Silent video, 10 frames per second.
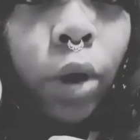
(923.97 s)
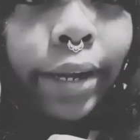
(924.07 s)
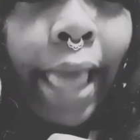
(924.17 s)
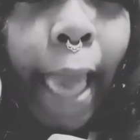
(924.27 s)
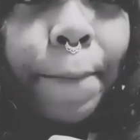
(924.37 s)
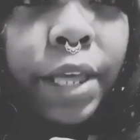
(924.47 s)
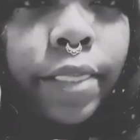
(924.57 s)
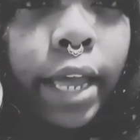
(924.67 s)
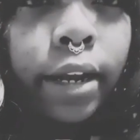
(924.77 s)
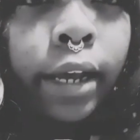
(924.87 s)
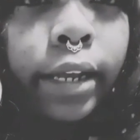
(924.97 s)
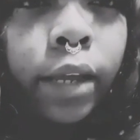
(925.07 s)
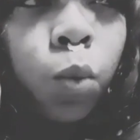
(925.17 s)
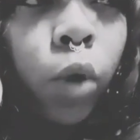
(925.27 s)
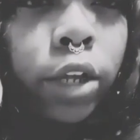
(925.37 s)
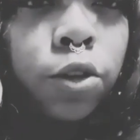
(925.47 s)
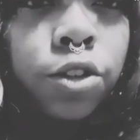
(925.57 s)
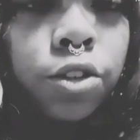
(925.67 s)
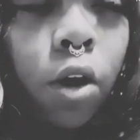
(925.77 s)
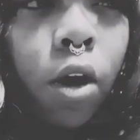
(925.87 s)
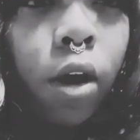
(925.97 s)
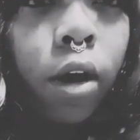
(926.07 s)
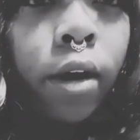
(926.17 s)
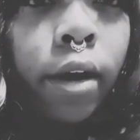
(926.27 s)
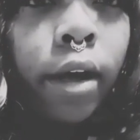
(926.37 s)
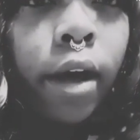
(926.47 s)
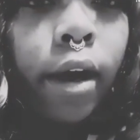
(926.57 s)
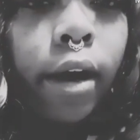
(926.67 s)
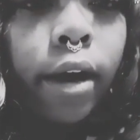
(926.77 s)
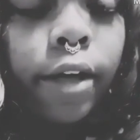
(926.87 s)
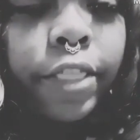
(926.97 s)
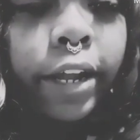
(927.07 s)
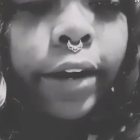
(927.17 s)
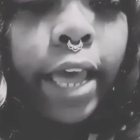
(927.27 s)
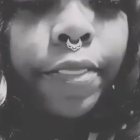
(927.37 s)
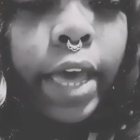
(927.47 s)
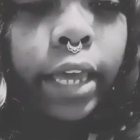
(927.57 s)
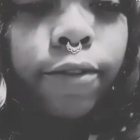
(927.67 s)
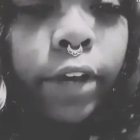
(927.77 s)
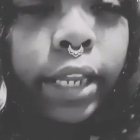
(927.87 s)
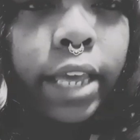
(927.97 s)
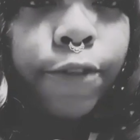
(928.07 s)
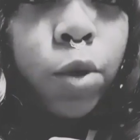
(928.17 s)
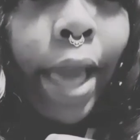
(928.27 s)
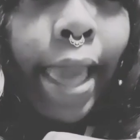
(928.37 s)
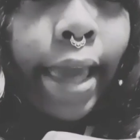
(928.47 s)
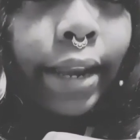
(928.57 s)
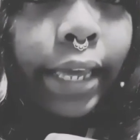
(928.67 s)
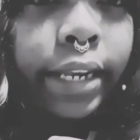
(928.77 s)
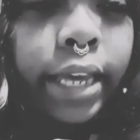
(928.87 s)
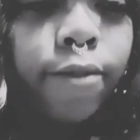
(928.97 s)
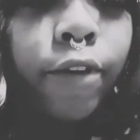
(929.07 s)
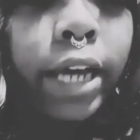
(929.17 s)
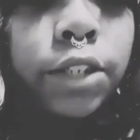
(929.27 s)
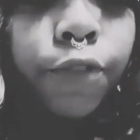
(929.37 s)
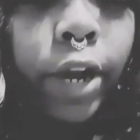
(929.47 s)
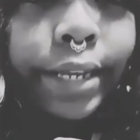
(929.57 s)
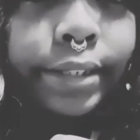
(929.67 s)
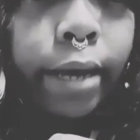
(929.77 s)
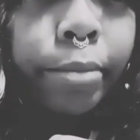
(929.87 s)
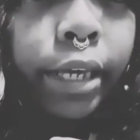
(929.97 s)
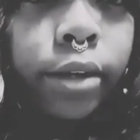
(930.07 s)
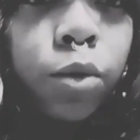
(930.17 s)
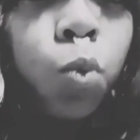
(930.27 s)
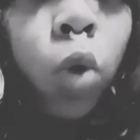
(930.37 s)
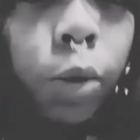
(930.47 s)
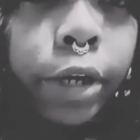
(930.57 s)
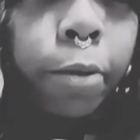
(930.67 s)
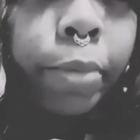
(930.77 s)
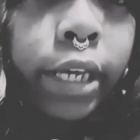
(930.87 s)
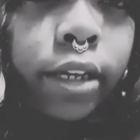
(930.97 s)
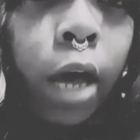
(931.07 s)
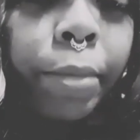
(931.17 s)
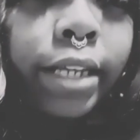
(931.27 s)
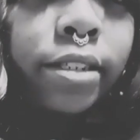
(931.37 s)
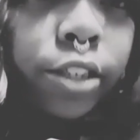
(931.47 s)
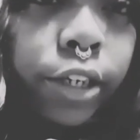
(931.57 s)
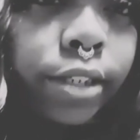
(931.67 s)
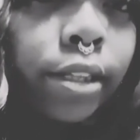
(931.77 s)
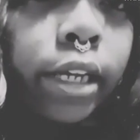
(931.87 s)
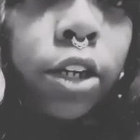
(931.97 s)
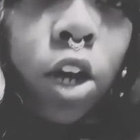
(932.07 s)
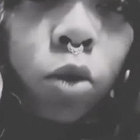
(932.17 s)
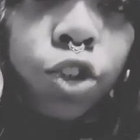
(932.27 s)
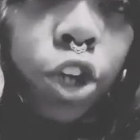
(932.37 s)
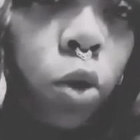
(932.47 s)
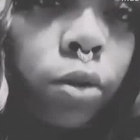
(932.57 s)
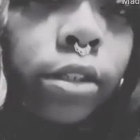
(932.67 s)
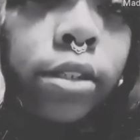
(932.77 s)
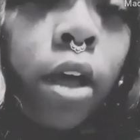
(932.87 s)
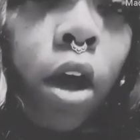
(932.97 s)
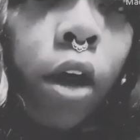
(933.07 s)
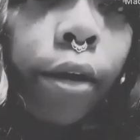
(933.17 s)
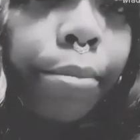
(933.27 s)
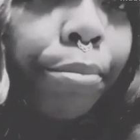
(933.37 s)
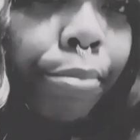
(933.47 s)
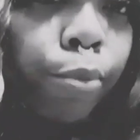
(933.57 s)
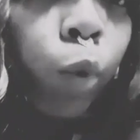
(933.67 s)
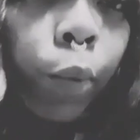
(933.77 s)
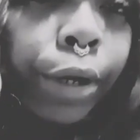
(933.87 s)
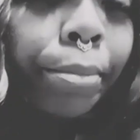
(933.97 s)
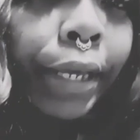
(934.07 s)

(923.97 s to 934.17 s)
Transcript: what happened that night and what you saw there at that event, if you had any advice for Ace, I mean, what would it be? I mean, seriously, no jokes. What would it